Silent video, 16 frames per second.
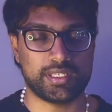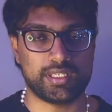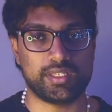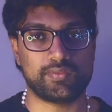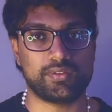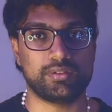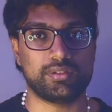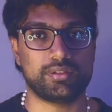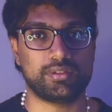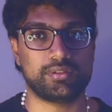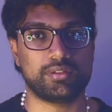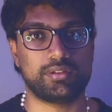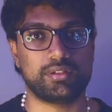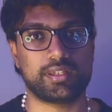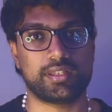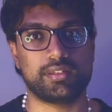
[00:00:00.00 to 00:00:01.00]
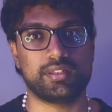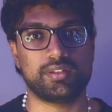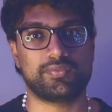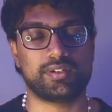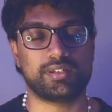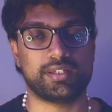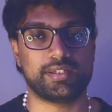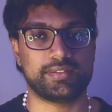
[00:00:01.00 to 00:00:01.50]
If you learn to look at
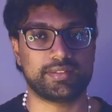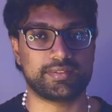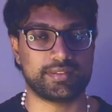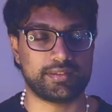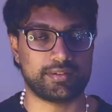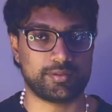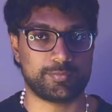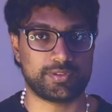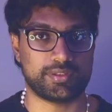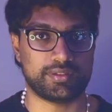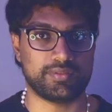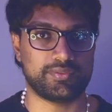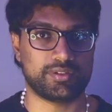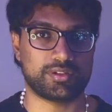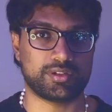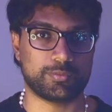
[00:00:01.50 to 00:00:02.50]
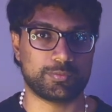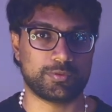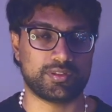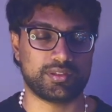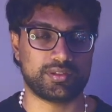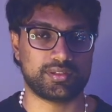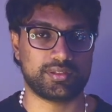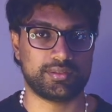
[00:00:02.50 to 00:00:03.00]
different lighting setups and different
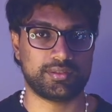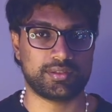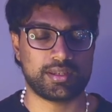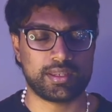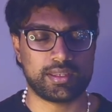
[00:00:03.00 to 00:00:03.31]
compositions,